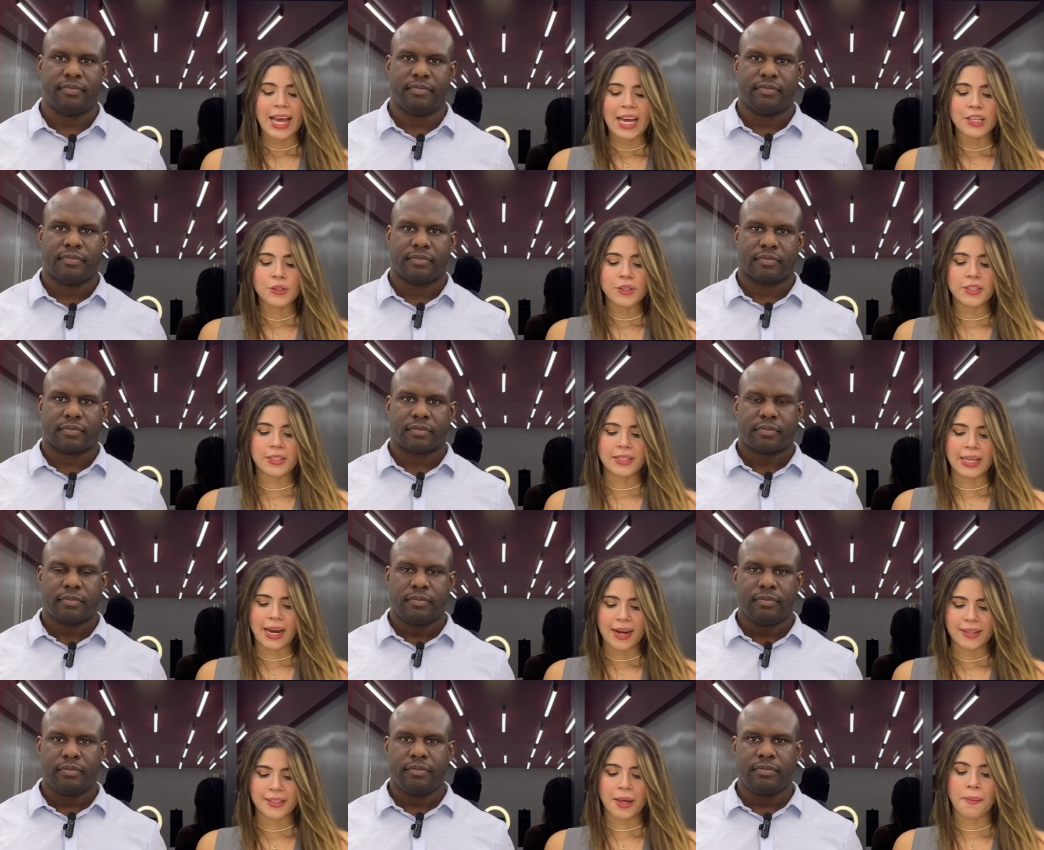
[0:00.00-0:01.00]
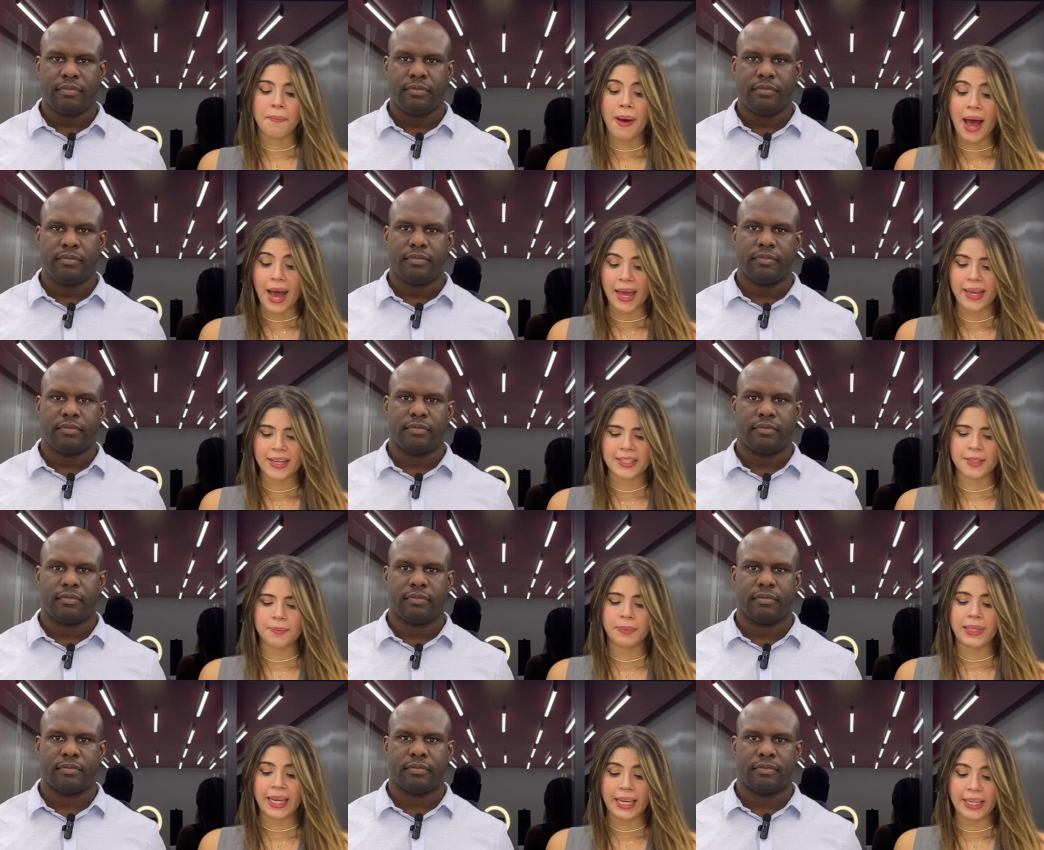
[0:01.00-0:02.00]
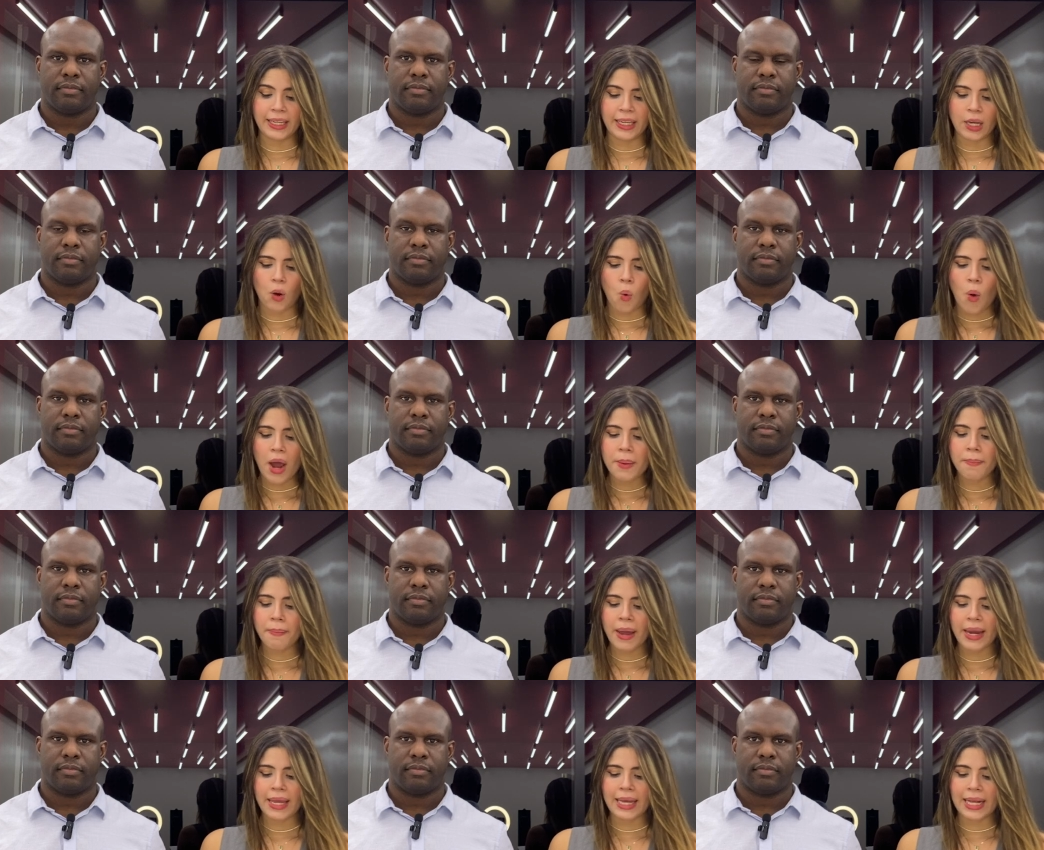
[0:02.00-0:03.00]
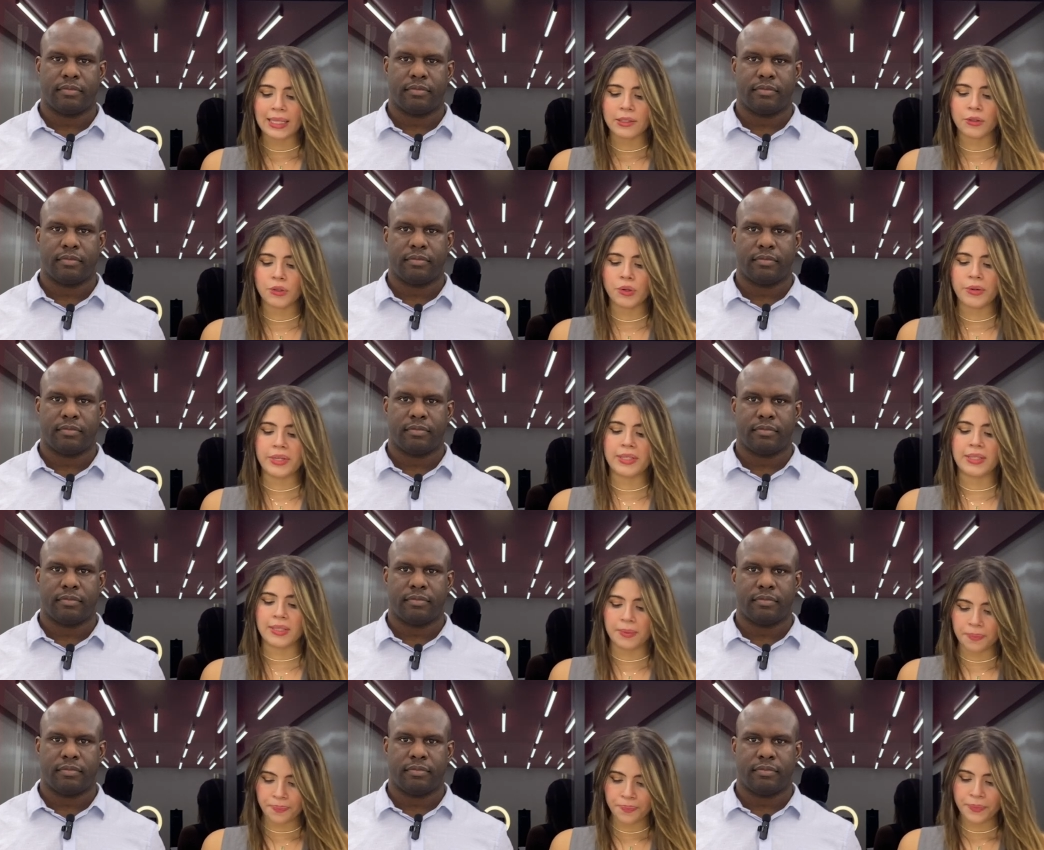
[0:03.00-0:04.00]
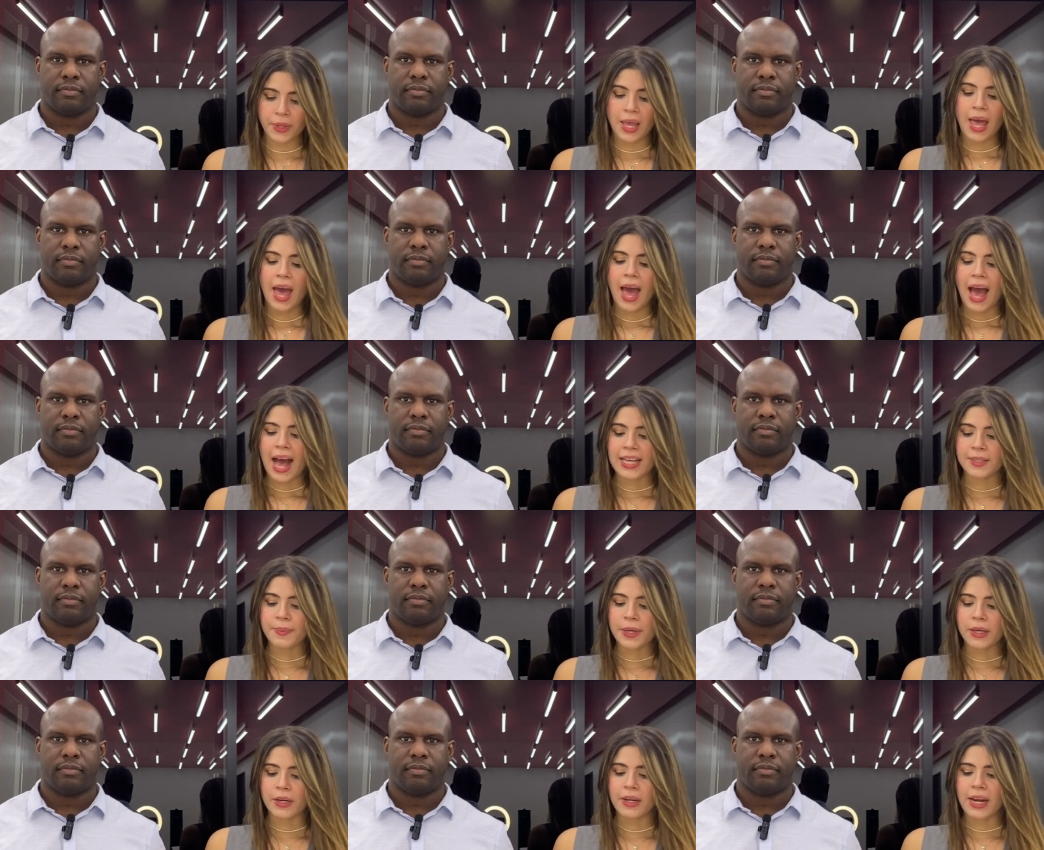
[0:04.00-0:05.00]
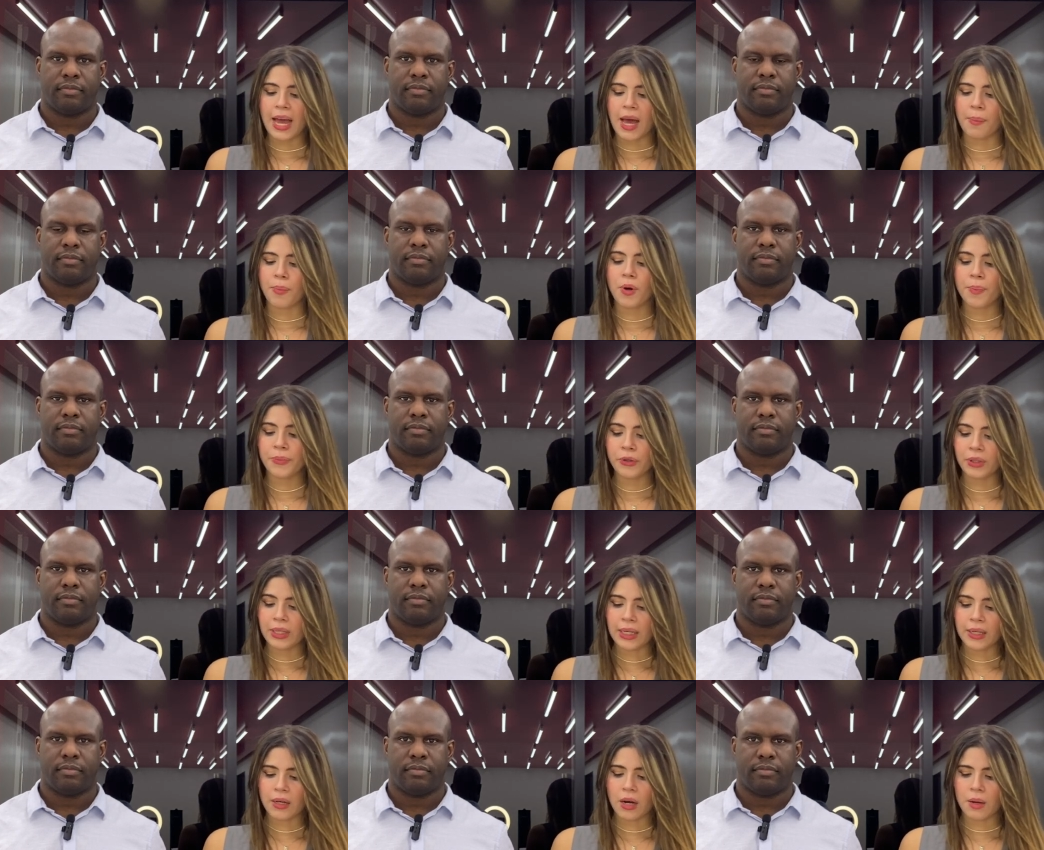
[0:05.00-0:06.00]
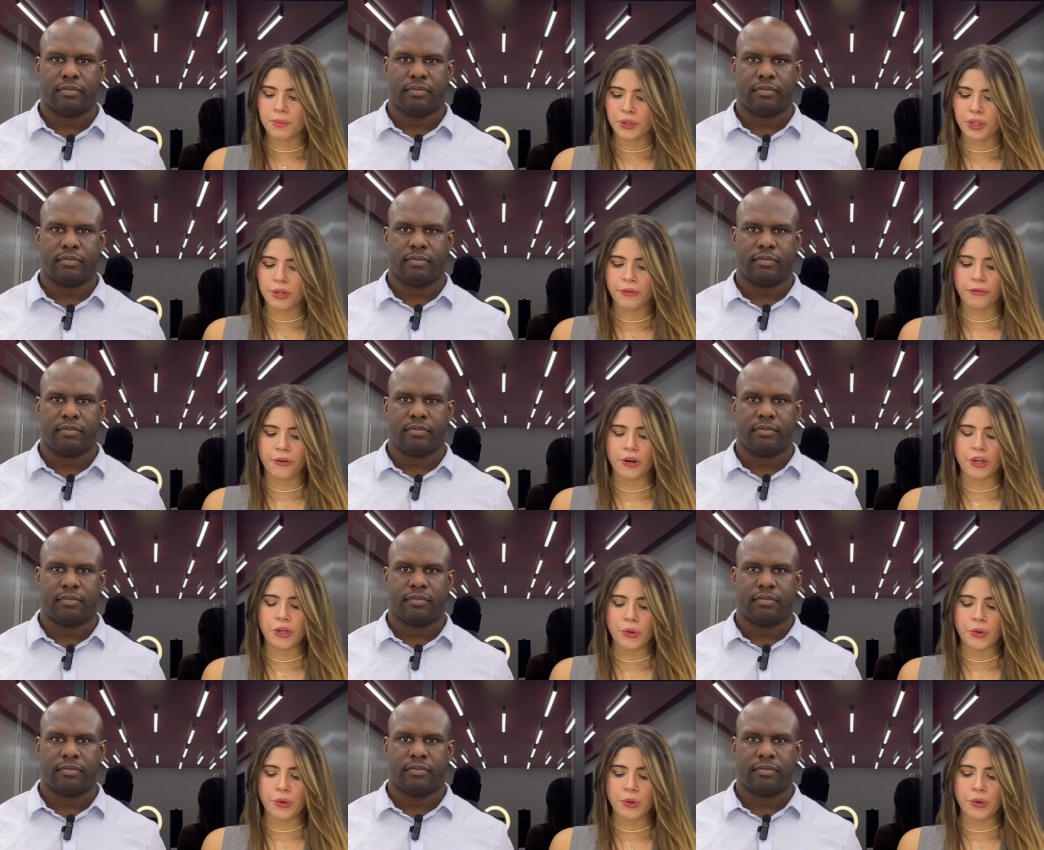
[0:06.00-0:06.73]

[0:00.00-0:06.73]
Speaker 1: Can you start by explaining why medical tourism has become a popular option for